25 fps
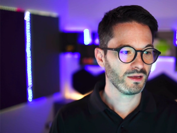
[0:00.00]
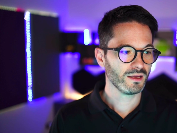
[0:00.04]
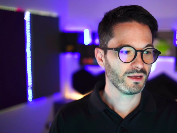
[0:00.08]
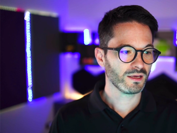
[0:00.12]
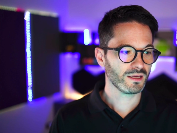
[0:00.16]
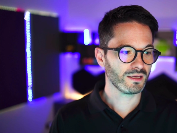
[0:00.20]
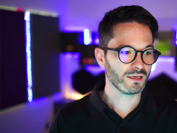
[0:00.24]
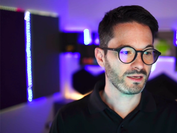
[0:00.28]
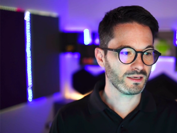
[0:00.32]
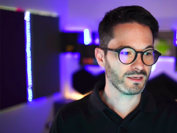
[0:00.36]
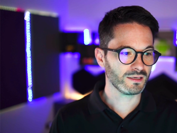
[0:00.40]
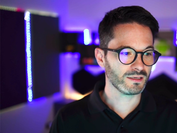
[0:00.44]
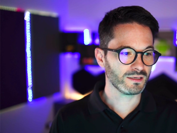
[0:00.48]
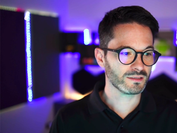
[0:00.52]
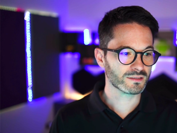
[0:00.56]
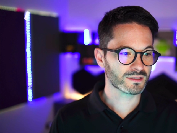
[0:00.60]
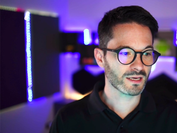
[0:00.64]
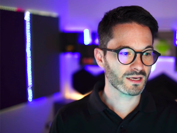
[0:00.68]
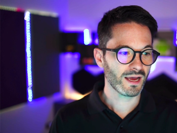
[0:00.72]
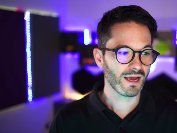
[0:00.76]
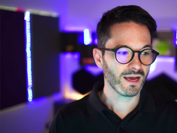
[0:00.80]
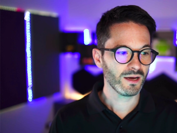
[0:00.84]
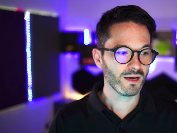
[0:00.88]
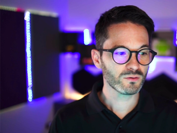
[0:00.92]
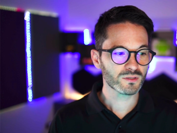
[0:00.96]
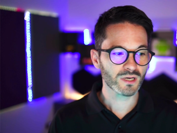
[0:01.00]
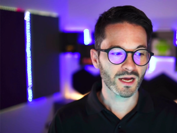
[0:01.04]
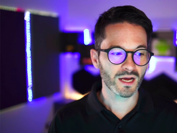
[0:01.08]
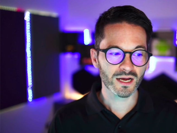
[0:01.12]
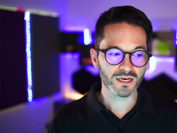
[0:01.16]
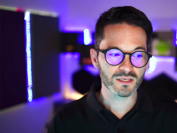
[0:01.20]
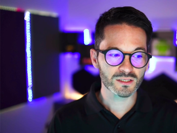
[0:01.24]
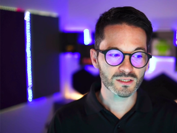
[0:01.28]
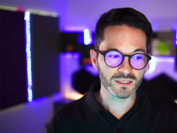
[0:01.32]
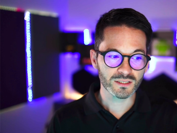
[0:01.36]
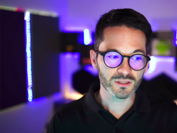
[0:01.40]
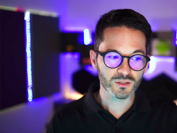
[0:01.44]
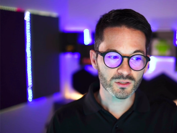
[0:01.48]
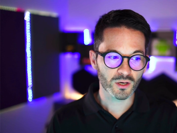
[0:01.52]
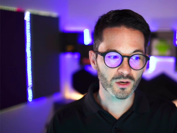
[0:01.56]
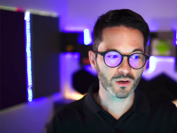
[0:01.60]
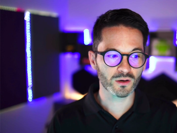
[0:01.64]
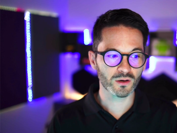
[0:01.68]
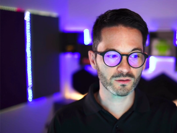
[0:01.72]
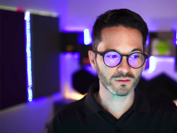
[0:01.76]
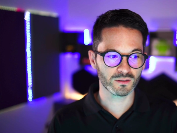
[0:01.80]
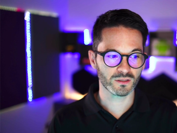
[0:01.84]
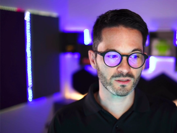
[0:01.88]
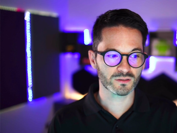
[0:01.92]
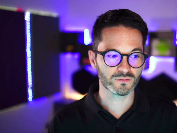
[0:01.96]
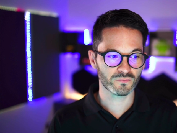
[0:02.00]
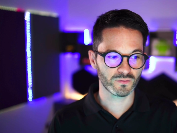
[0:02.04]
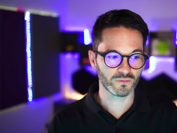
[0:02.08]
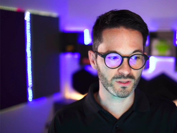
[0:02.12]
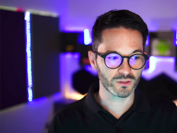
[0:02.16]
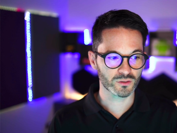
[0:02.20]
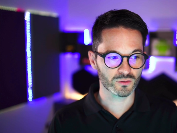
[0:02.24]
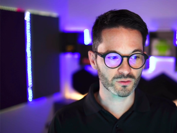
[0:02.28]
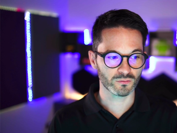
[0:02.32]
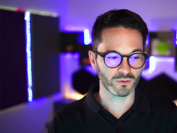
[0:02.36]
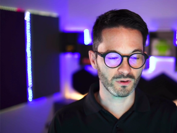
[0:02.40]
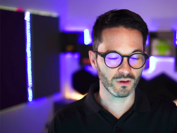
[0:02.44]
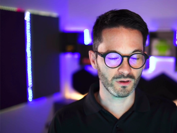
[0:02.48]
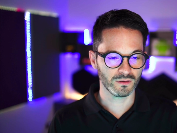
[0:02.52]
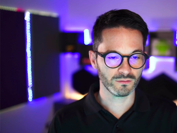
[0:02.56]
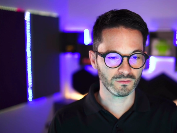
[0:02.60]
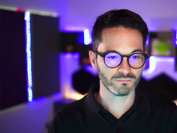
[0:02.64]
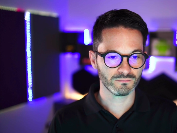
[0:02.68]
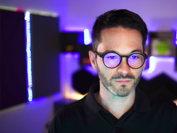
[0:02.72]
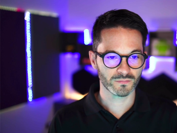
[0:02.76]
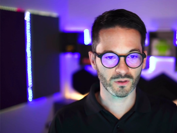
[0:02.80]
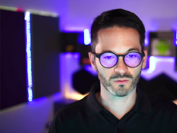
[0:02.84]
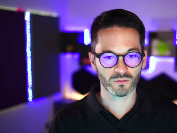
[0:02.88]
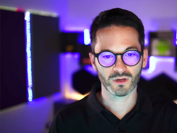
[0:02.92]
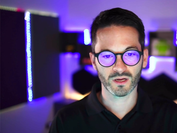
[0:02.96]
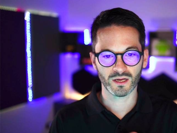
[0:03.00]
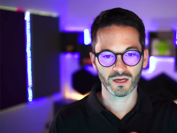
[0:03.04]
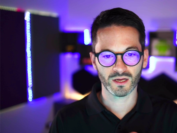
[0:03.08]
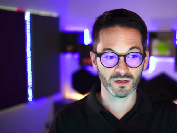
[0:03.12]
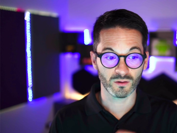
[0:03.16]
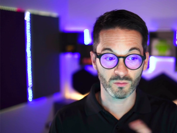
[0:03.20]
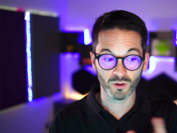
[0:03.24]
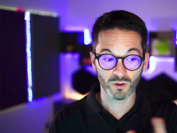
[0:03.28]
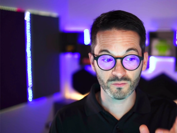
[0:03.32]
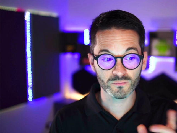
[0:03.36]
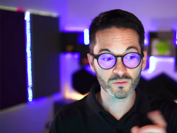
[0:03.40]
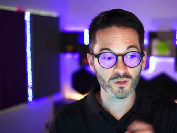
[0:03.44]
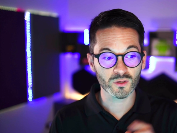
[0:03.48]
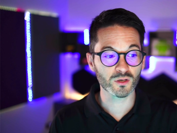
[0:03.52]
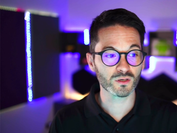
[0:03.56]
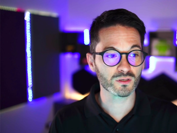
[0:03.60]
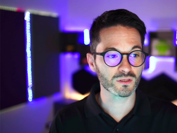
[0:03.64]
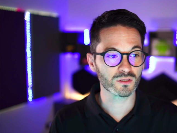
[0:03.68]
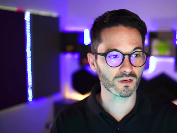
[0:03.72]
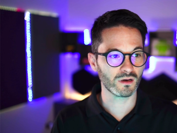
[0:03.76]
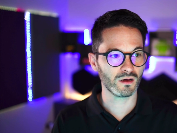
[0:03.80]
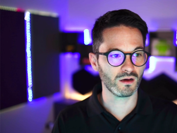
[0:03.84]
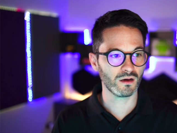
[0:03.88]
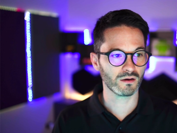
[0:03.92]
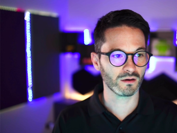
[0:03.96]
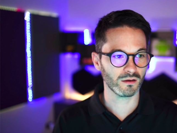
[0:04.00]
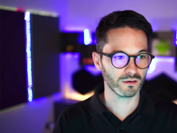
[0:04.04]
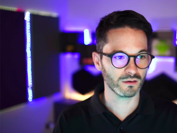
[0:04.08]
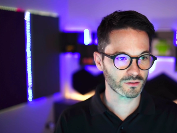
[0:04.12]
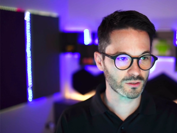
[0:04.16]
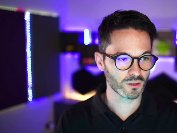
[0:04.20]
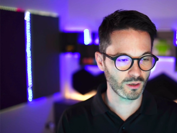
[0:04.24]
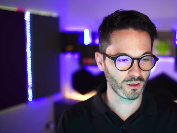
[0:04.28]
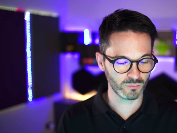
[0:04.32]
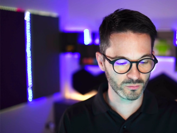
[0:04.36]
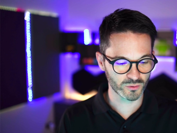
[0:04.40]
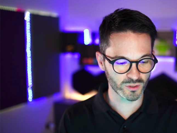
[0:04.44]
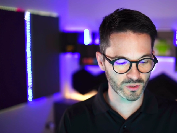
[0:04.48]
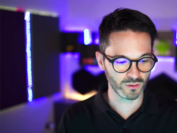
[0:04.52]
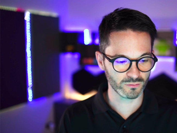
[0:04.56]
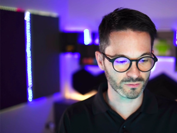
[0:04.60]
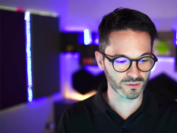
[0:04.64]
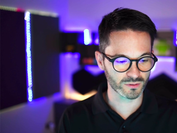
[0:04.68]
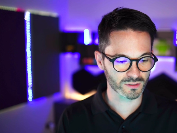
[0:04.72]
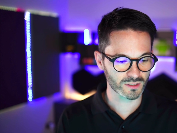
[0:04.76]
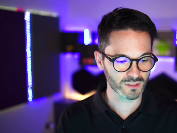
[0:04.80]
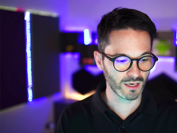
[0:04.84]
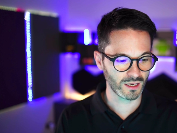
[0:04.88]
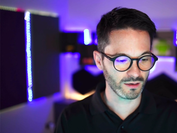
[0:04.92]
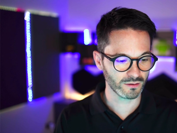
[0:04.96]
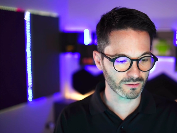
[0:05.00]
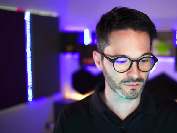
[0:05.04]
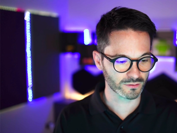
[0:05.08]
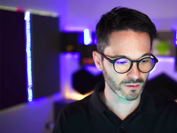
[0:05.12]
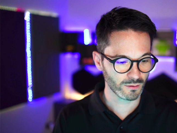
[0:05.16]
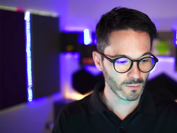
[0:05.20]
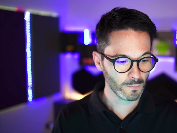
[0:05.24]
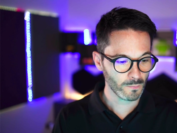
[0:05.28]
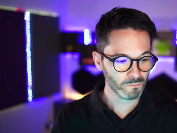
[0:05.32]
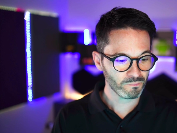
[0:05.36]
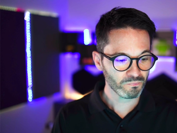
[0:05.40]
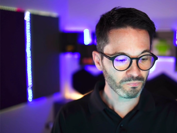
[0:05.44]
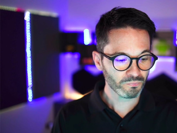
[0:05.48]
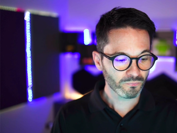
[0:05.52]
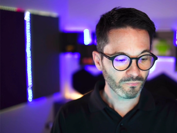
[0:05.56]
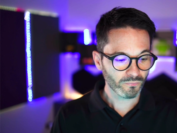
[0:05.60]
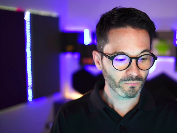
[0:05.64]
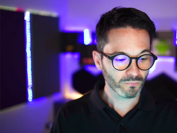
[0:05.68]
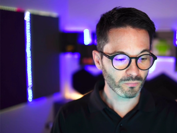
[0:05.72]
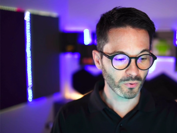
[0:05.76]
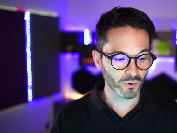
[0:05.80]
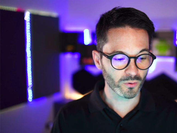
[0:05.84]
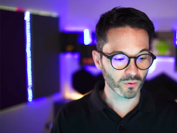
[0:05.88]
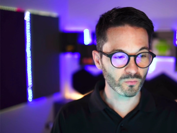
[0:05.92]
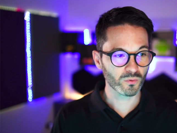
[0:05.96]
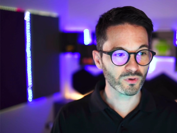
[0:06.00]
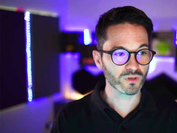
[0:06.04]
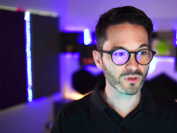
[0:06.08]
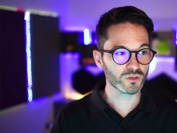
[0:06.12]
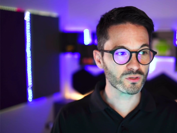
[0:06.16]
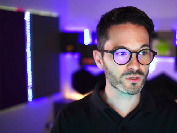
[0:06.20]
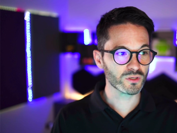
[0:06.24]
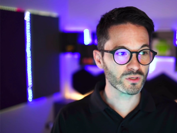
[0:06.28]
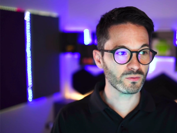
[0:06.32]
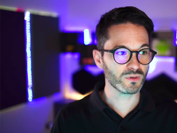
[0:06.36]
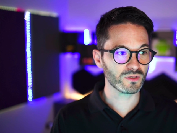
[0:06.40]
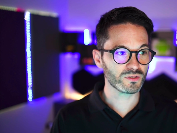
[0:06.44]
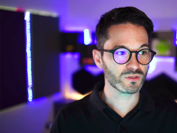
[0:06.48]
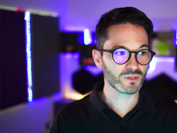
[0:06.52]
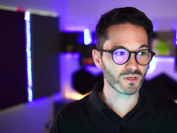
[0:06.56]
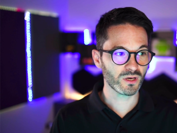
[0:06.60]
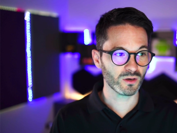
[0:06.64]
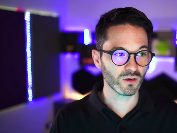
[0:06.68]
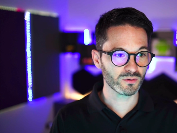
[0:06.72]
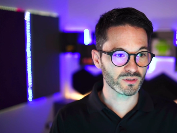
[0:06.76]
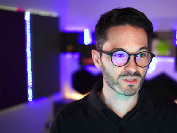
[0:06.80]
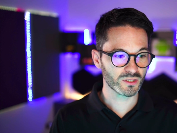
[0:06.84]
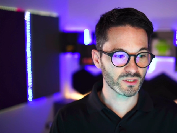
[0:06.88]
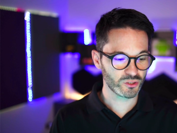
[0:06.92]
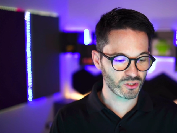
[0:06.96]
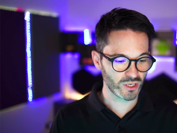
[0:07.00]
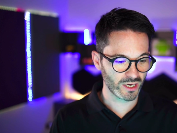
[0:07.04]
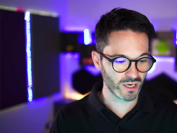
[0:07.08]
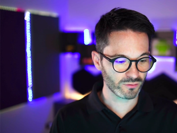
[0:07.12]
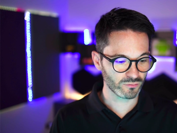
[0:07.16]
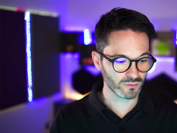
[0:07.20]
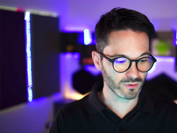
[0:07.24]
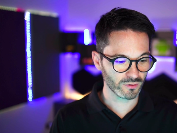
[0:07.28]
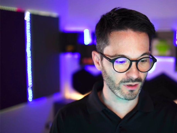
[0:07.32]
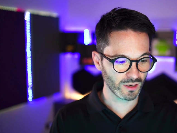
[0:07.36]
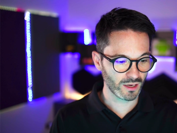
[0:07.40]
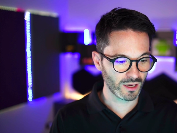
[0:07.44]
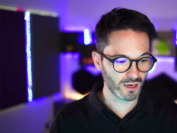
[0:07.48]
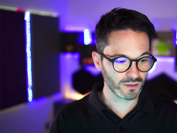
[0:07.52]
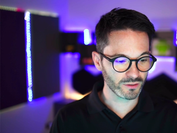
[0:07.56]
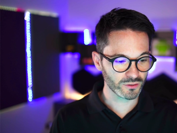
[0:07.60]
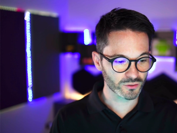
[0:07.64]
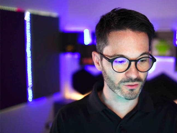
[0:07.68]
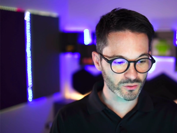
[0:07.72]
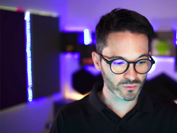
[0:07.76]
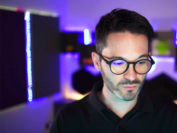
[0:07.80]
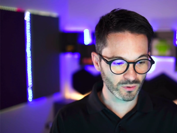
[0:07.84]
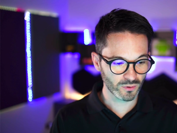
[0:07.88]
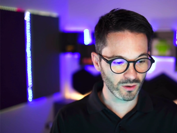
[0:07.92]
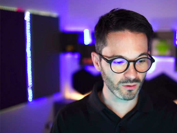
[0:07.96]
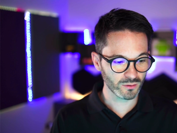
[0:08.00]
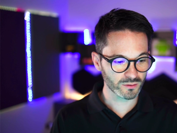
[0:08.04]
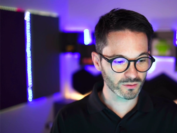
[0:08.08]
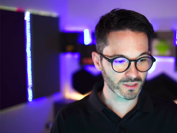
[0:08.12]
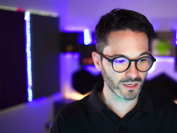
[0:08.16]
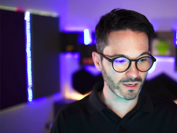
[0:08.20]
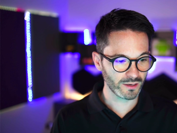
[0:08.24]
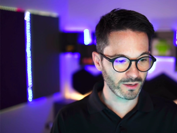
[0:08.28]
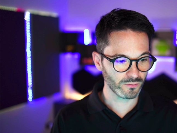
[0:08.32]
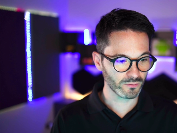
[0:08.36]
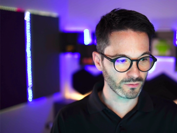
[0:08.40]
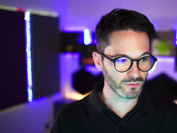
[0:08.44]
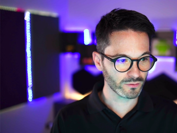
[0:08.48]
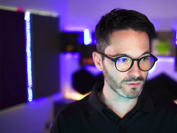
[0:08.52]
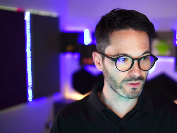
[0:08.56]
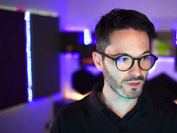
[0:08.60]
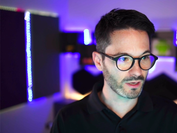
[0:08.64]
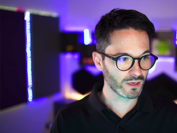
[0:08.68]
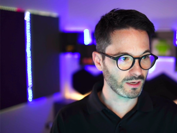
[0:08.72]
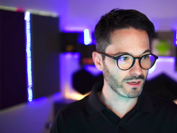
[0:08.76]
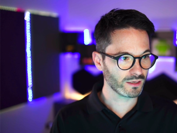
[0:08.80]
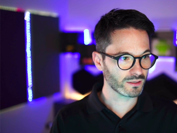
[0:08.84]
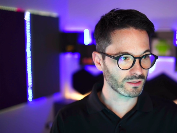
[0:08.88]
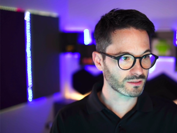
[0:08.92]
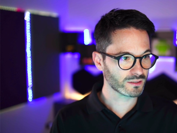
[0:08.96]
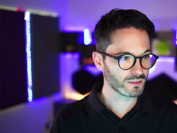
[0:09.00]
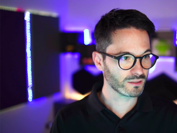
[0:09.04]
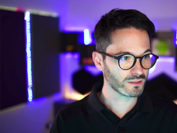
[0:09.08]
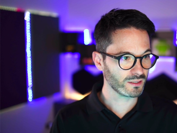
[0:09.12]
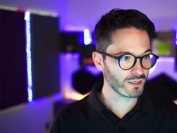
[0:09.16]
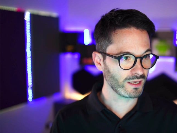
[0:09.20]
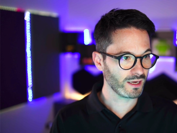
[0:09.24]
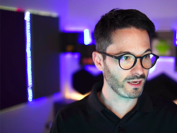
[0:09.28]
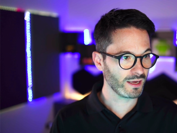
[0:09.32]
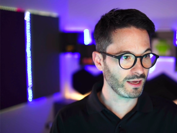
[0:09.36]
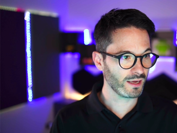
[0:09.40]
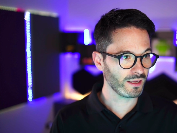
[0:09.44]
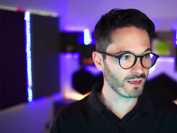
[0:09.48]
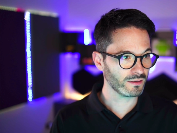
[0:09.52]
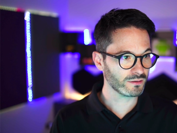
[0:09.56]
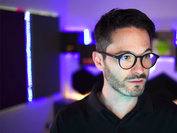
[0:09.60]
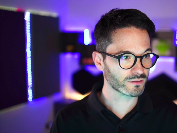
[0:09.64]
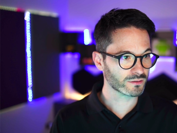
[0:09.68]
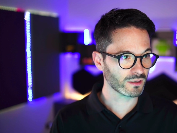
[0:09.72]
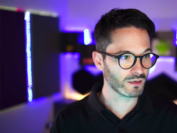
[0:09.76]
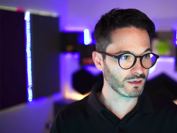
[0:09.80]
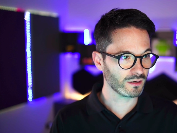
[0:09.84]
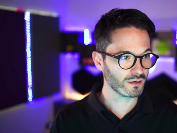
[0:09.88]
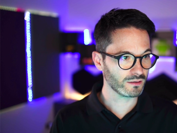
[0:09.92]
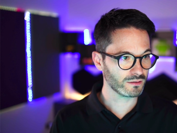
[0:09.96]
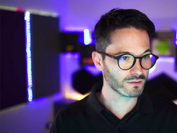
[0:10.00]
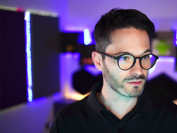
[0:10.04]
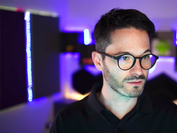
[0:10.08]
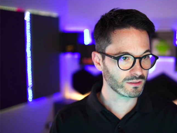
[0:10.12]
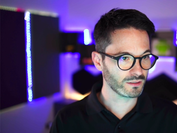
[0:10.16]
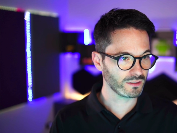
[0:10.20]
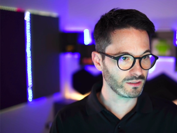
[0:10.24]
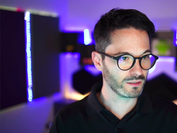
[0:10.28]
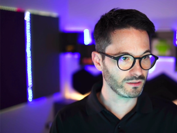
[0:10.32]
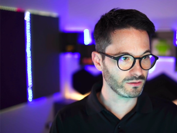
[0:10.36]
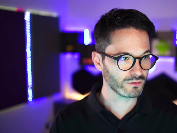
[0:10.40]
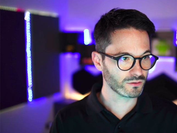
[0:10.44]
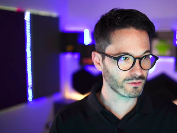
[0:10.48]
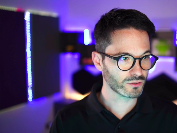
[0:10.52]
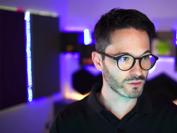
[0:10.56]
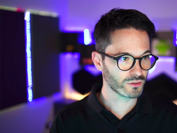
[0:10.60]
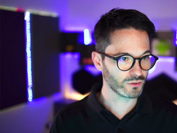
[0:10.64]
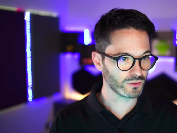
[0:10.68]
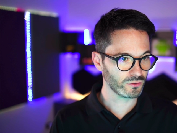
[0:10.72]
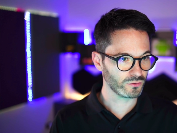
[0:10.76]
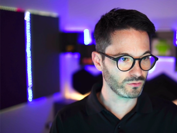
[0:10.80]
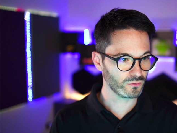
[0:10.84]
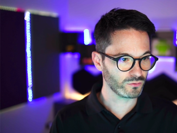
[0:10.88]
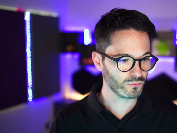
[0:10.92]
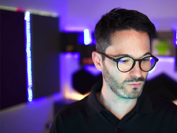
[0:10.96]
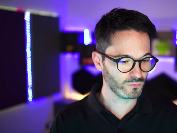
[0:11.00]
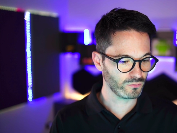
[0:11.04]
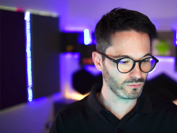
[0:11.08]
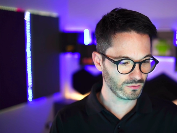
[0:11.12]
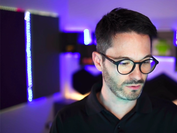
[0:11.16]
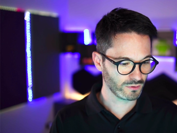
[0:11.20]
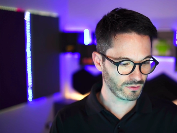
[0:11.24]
is how to actually turn this feature on. Okay, now I've turned it on on Tom Jones's calendar, but what you do is you go into general and you scroll down uh, to the end and into